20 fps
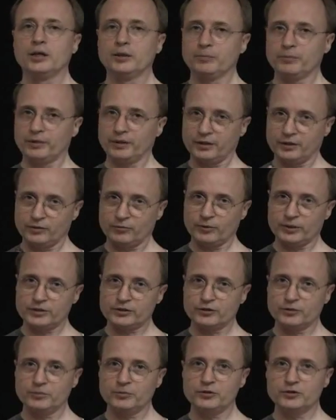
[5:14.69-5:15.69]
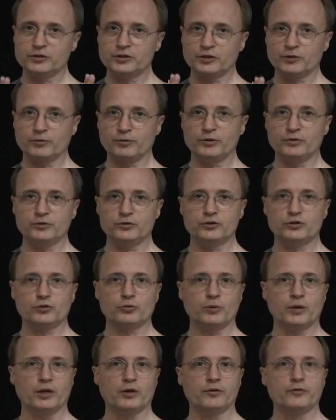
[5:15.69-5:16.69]
But in Western music, we use
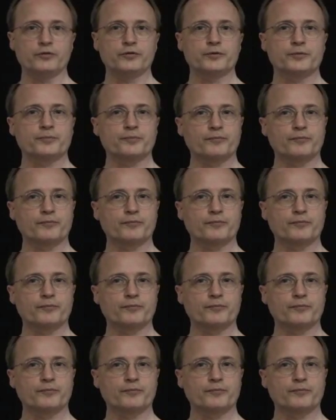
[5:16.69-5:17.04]
12.